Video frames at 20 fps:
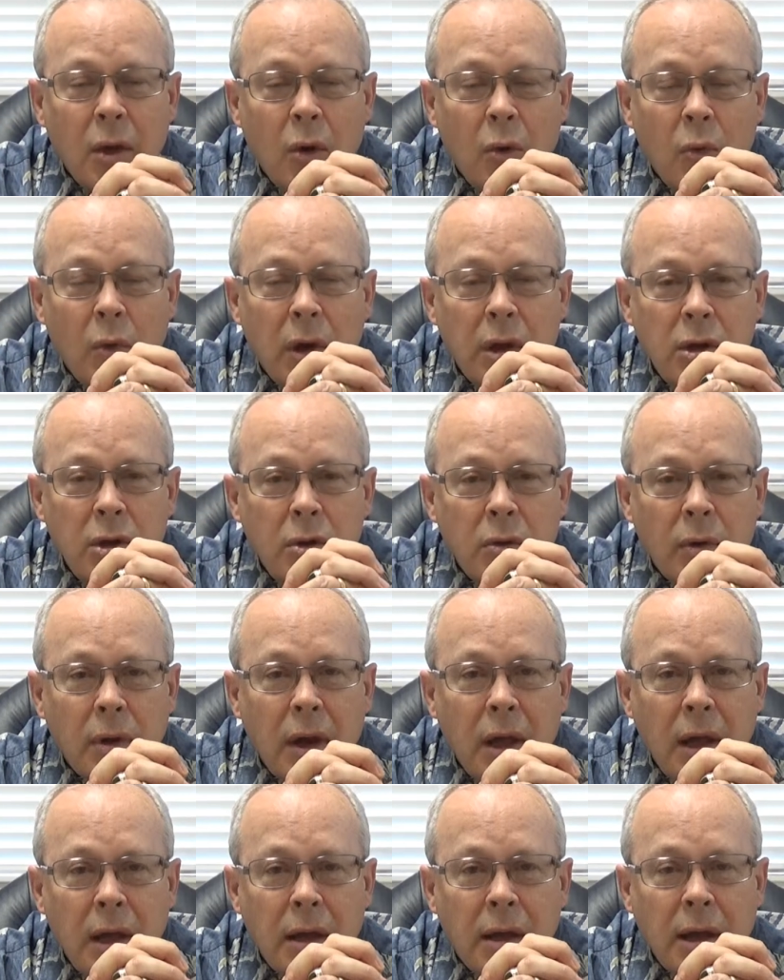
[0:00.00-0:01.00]
When you and
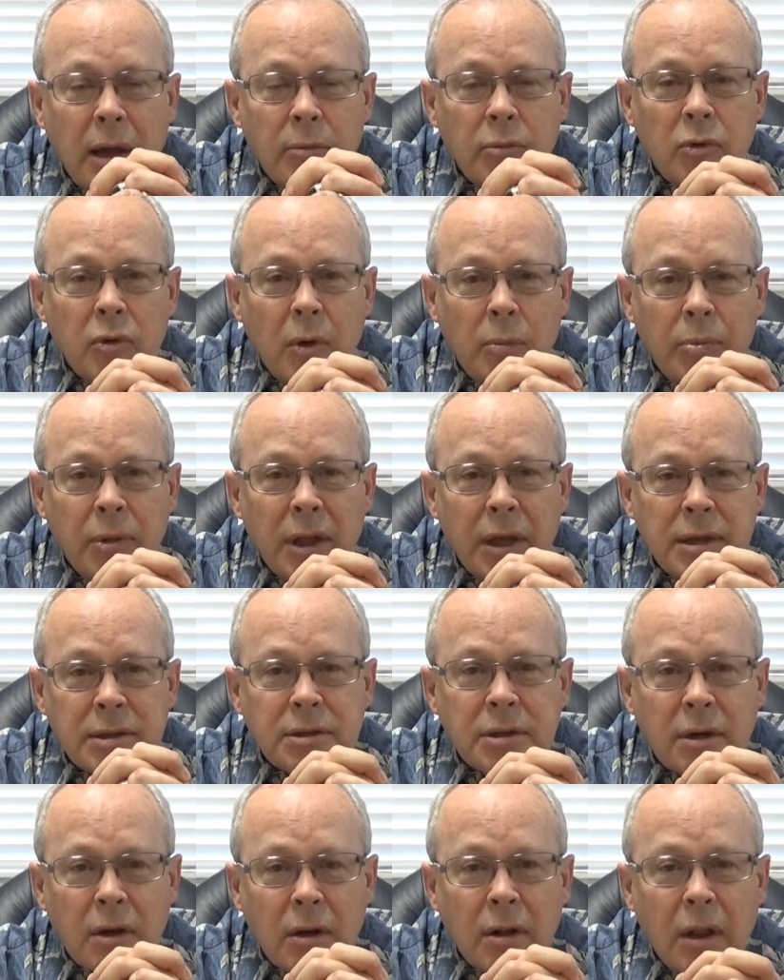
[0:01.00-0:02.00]
I come to a place
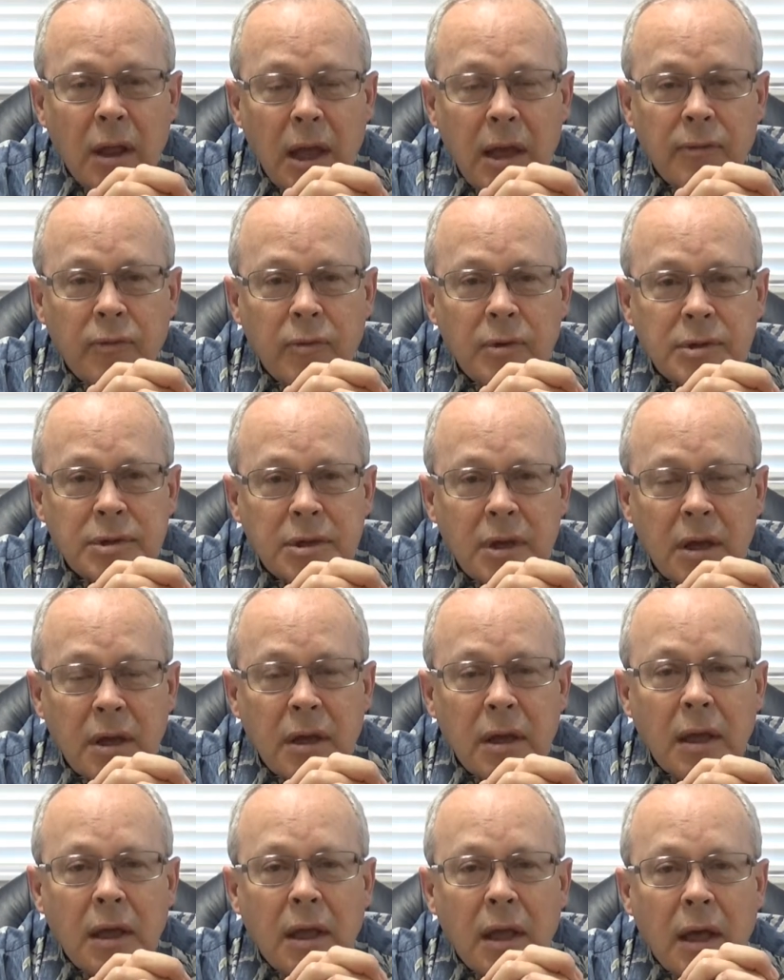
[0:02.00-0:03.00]
in our life we
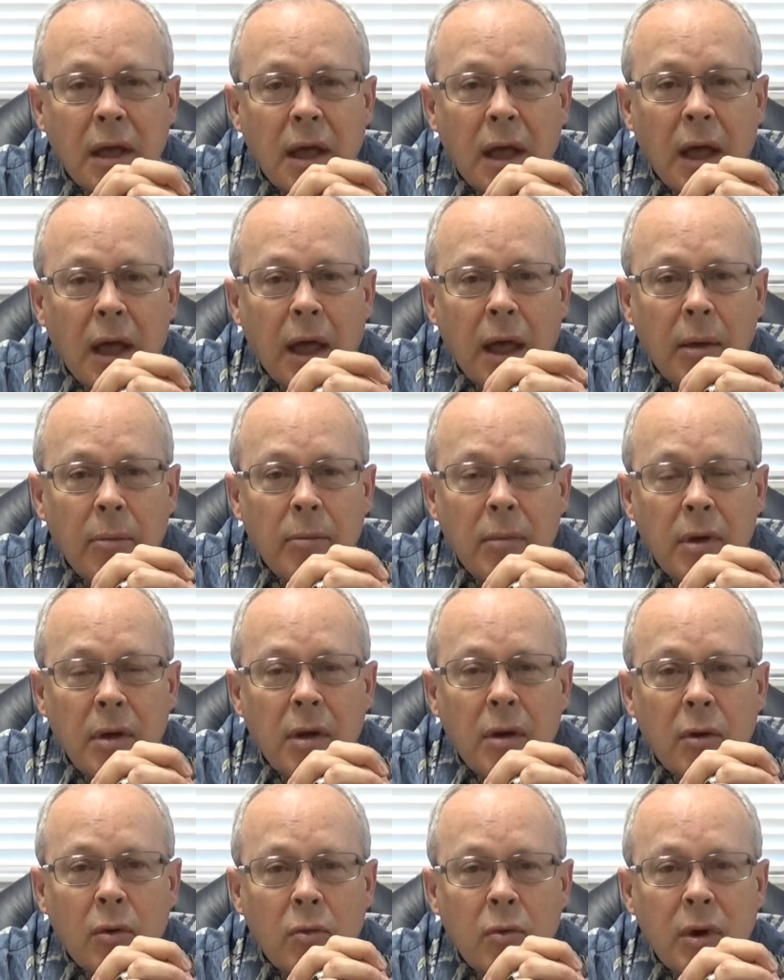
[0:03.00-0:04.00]
say, I'm
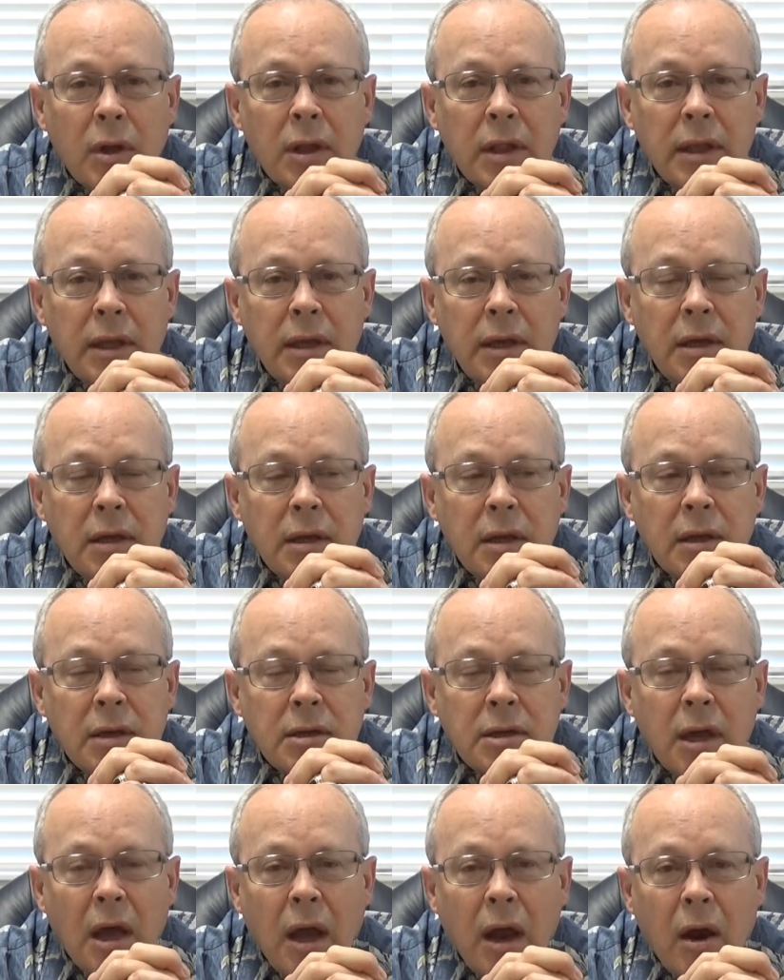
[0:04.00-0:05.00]
really
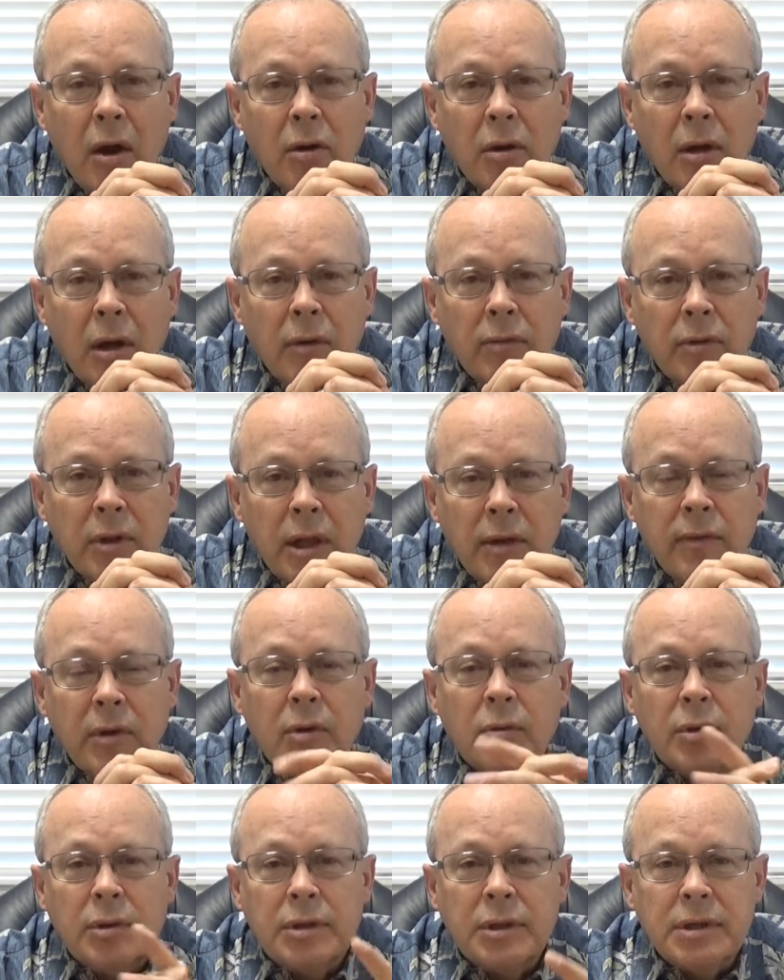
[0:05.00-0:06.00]
tired of
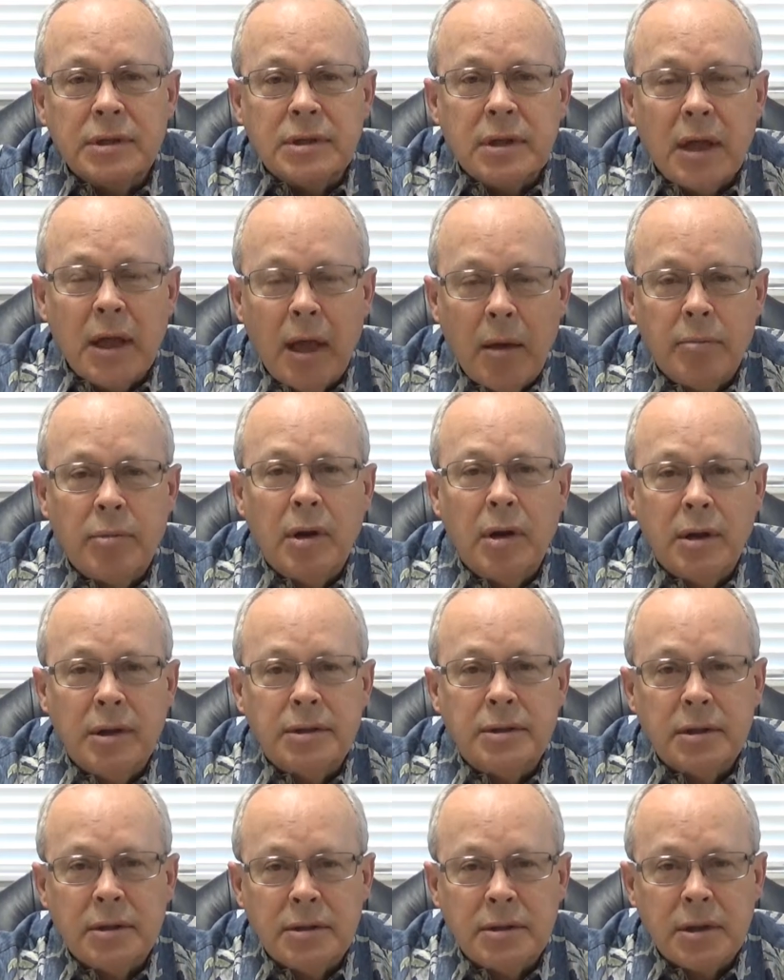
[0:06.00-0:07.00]
living with this
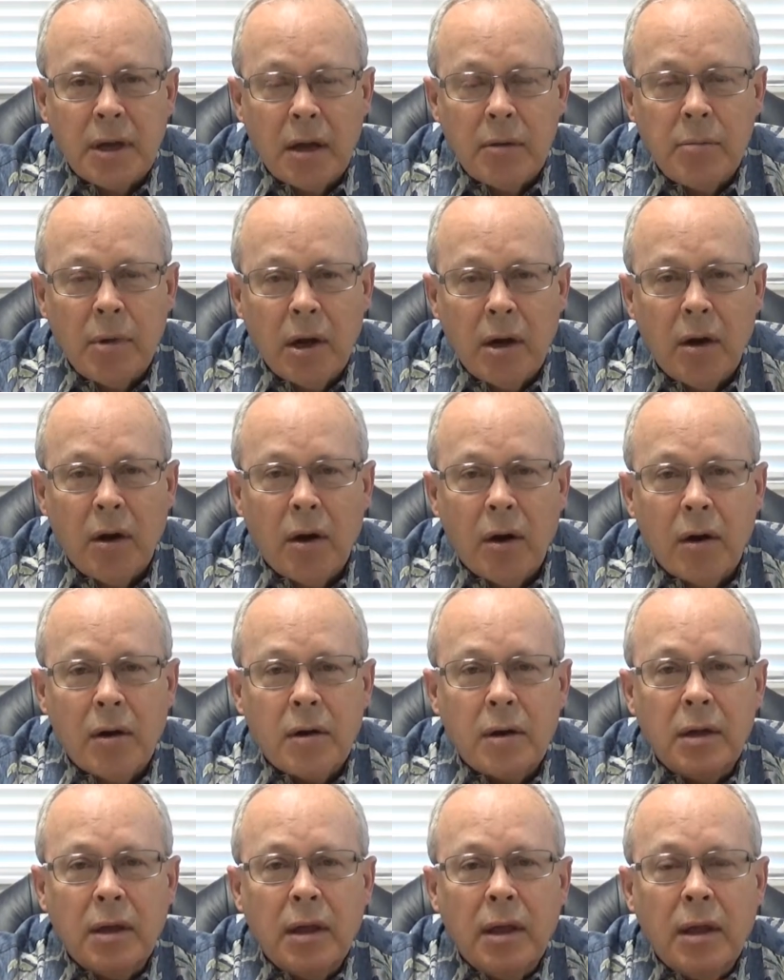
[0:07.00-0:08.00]
emptiness inside my heart.